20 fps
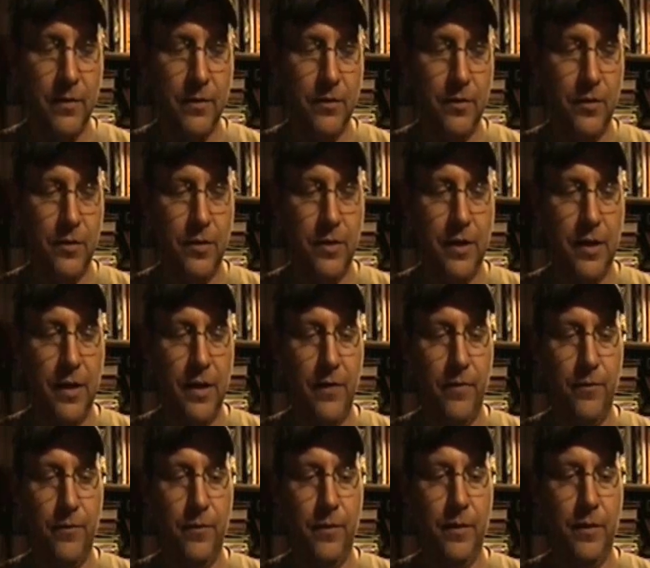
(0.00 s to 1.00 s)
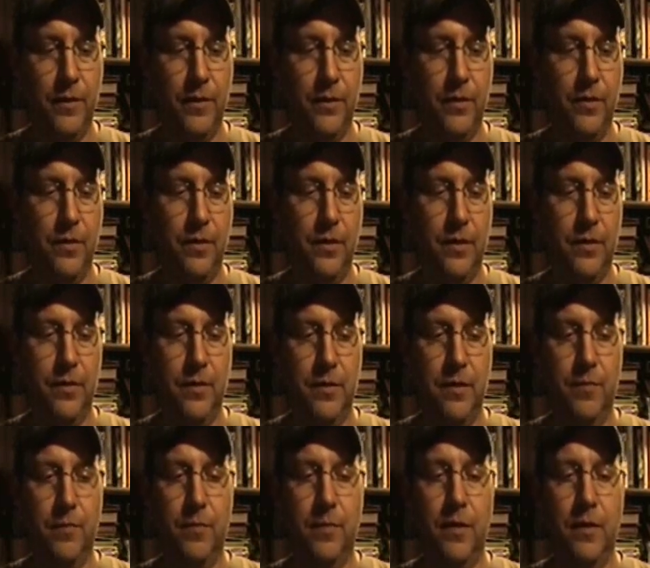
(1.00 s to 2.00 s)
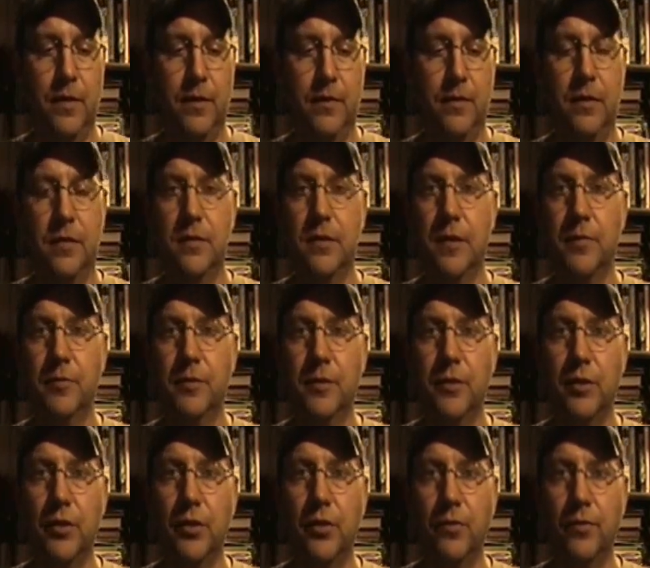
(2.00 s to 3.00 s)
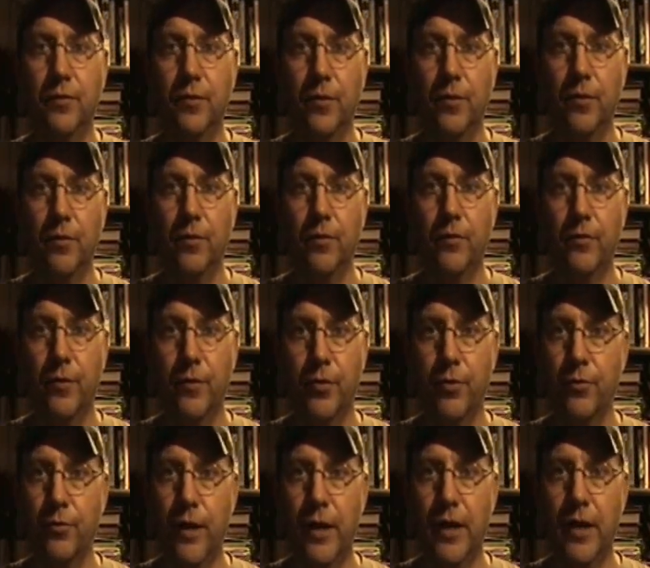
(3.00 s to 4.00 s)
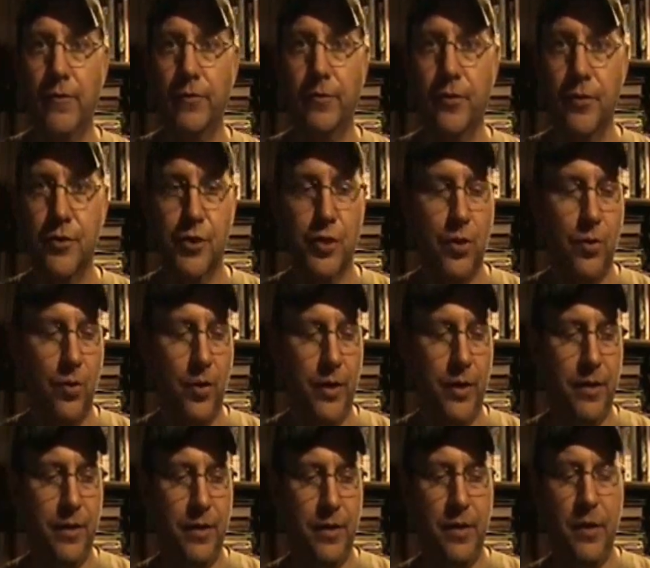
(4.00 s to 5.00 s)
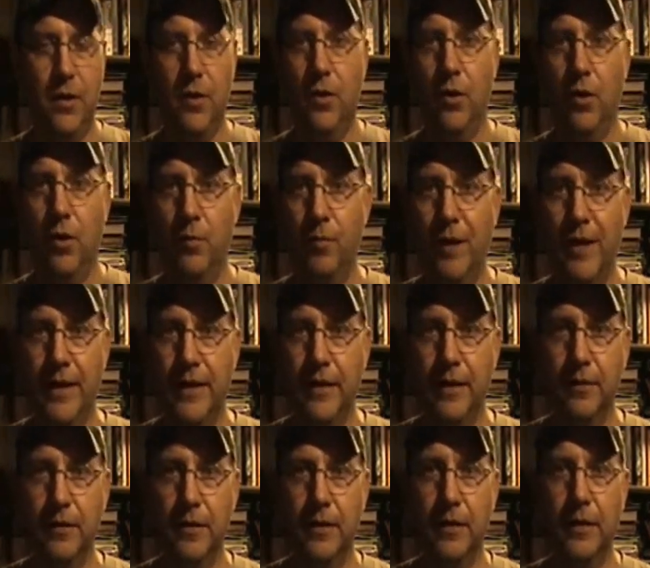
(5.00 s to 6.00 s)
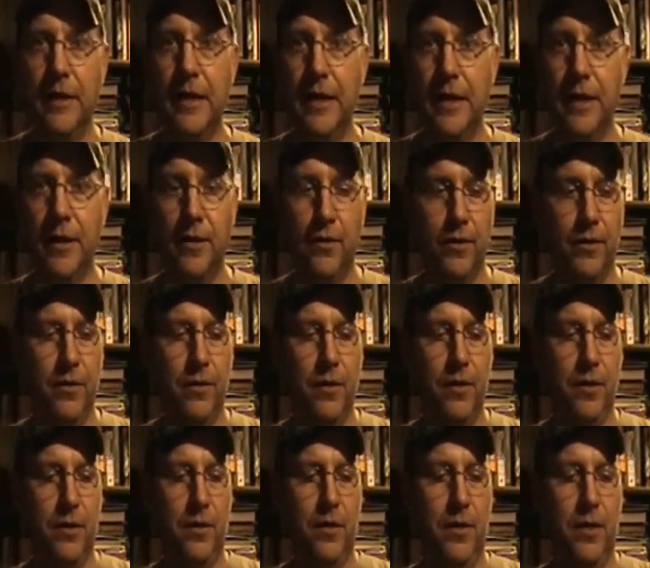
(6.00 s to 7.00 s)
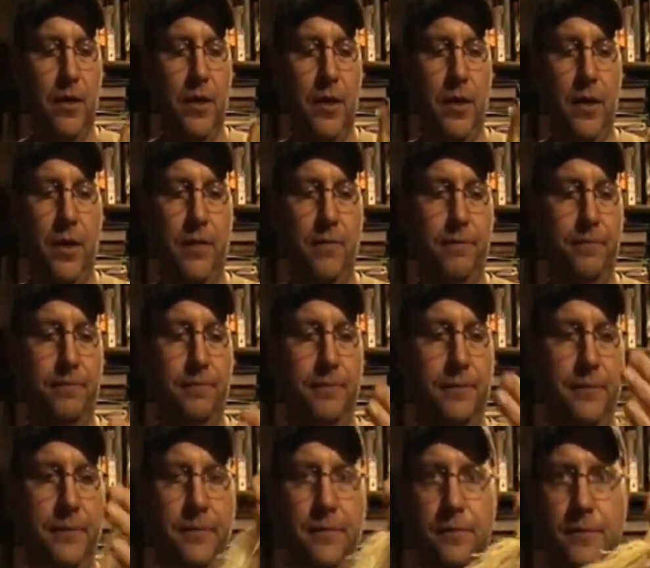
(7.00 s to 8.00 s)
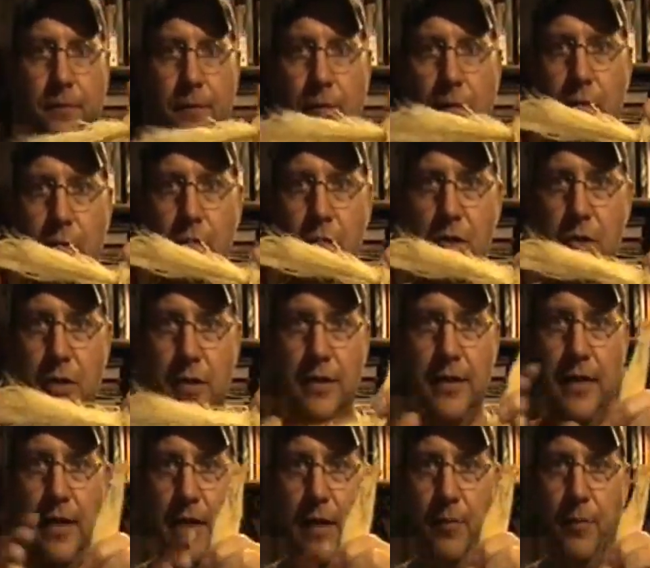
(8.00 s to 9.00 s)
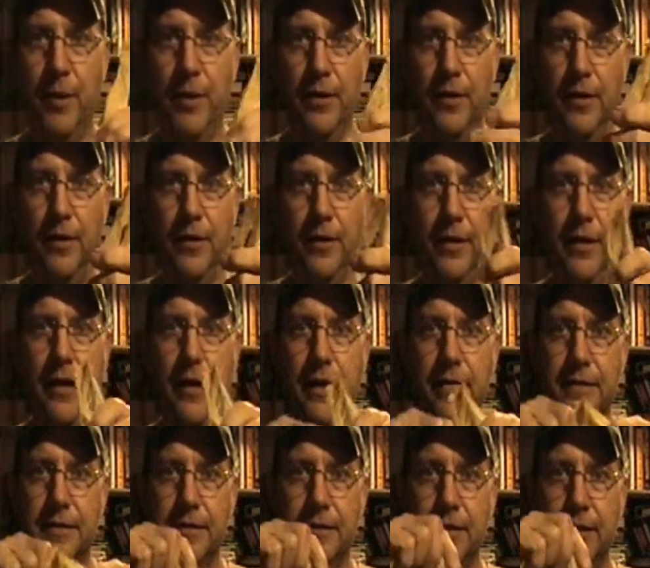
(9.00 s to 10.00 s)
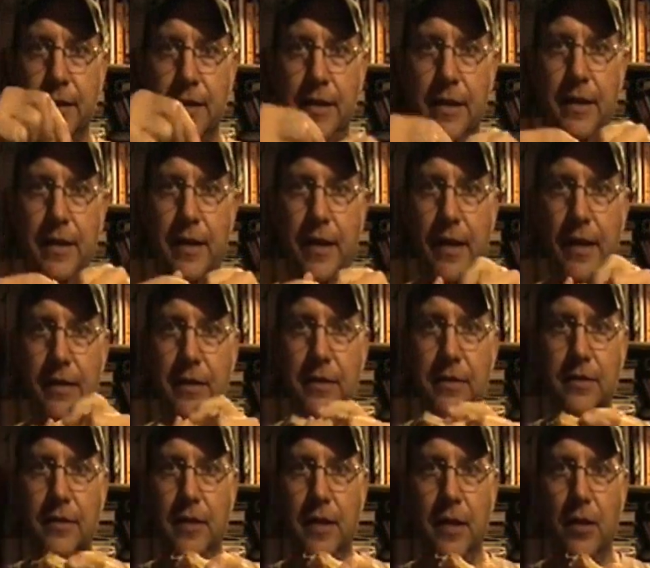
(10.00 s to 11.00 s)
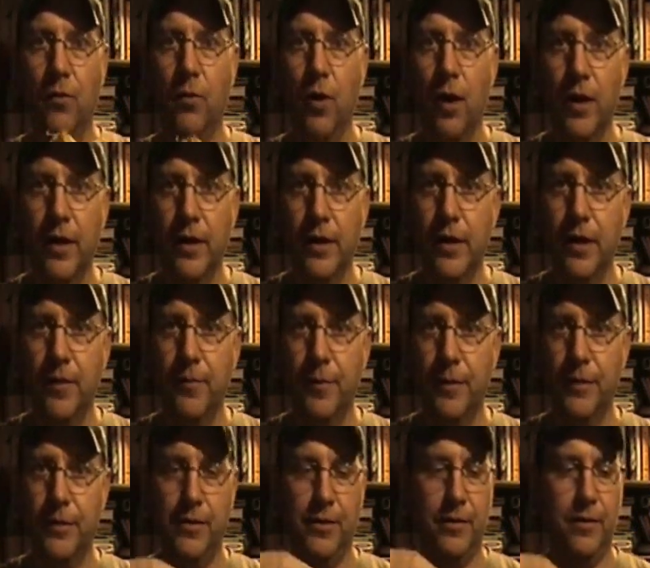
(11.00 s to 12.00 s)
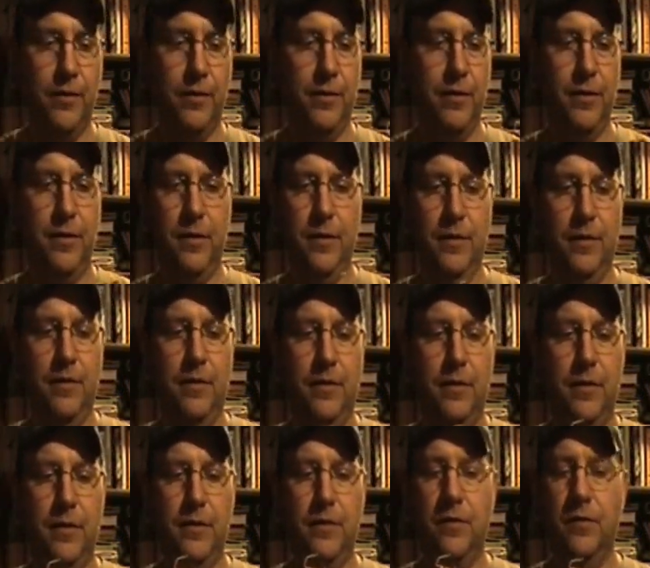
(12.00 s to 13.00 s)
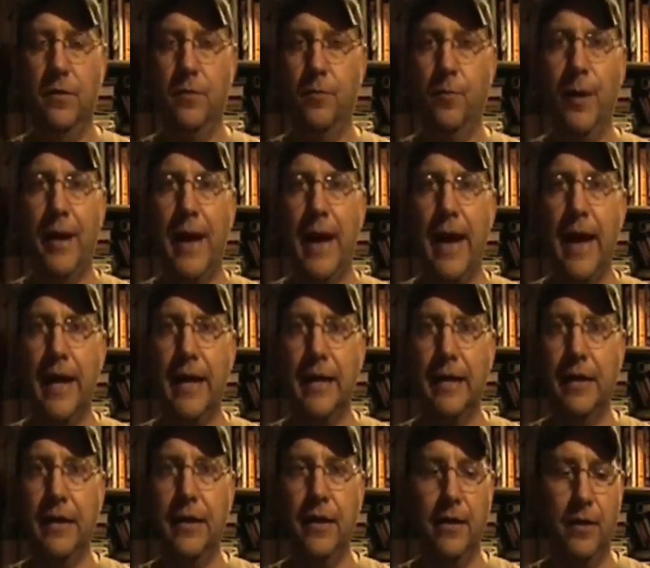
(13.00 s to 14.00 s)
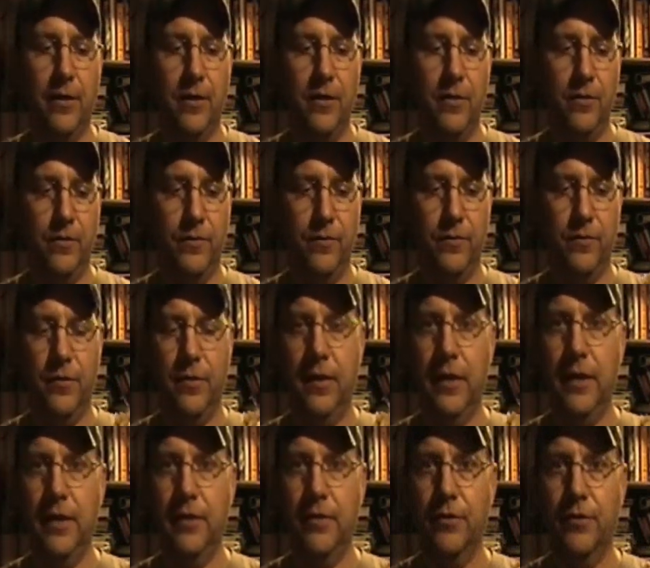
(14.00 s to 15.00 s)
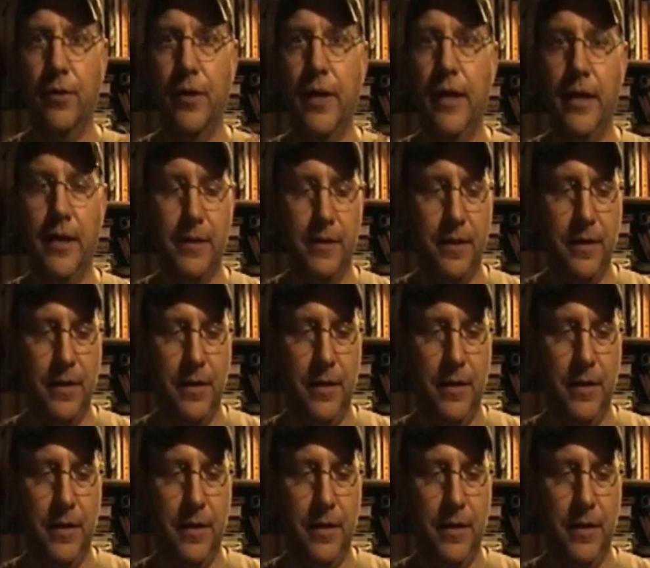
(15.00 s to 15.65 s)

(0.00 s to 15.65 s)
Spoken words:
you can carry it as a substitute for thread for sewing or mending gear. You could take a bundle of this and just kind of wad it up in your pack and carry along for like a thread.